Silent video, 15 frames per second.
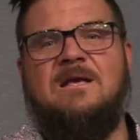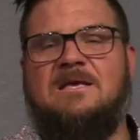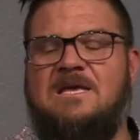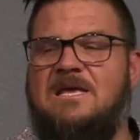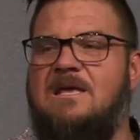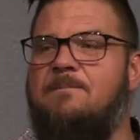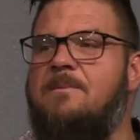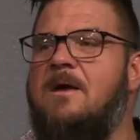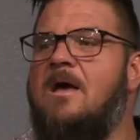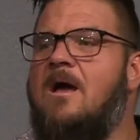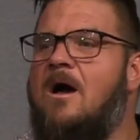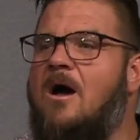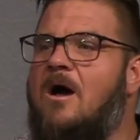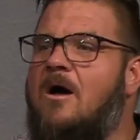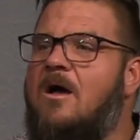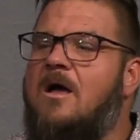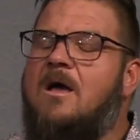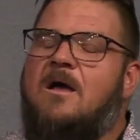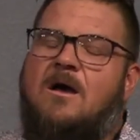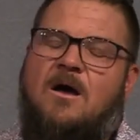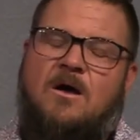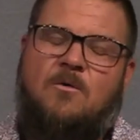keep uh,
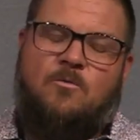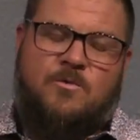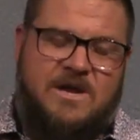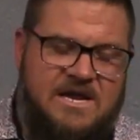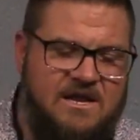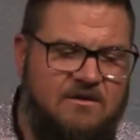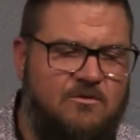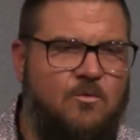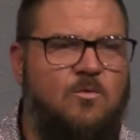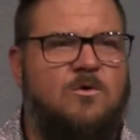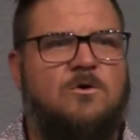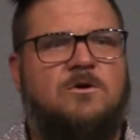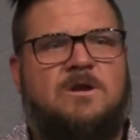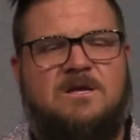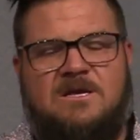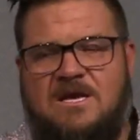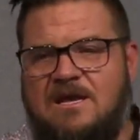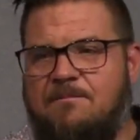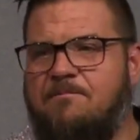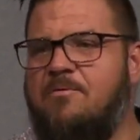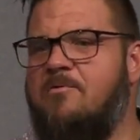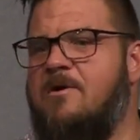uh, reading the word and
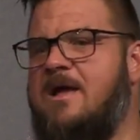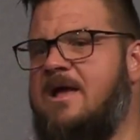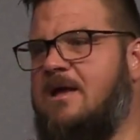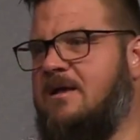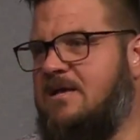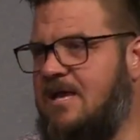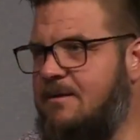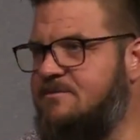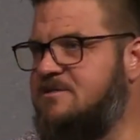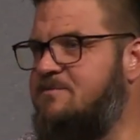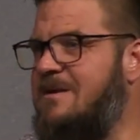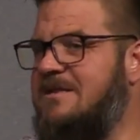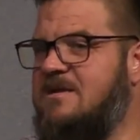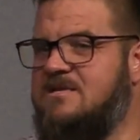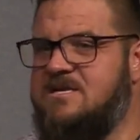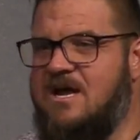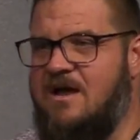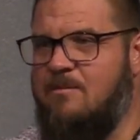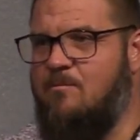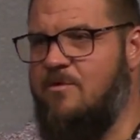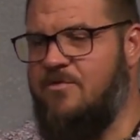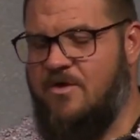keep praying and keep spending
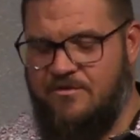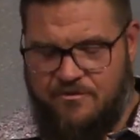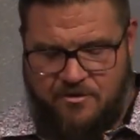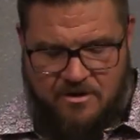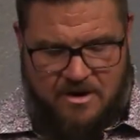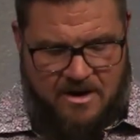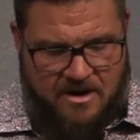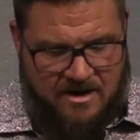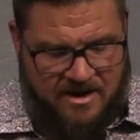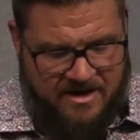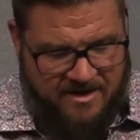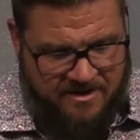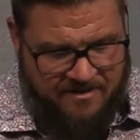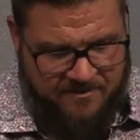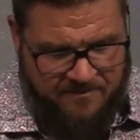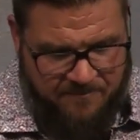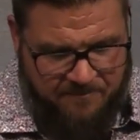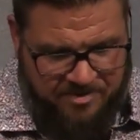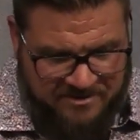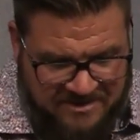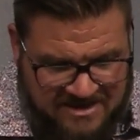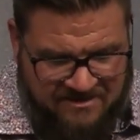time with other uh,
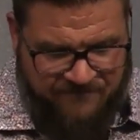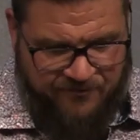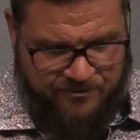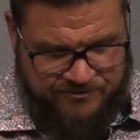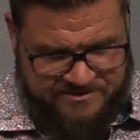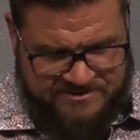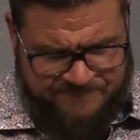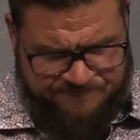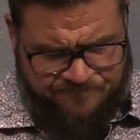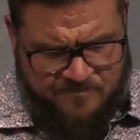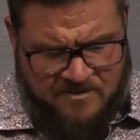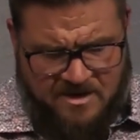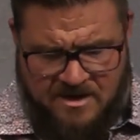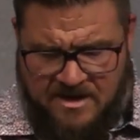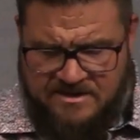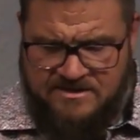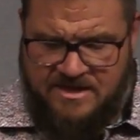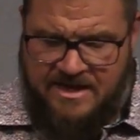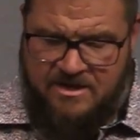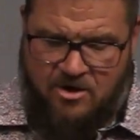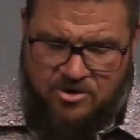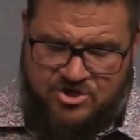believers. And,
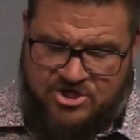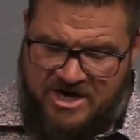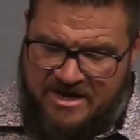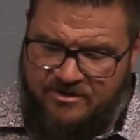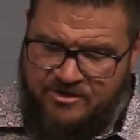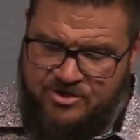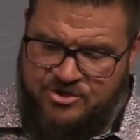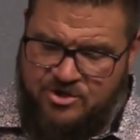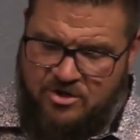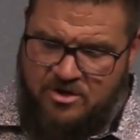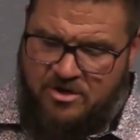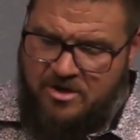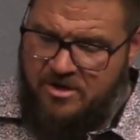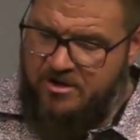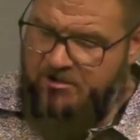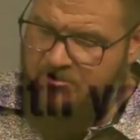and our challenge uh,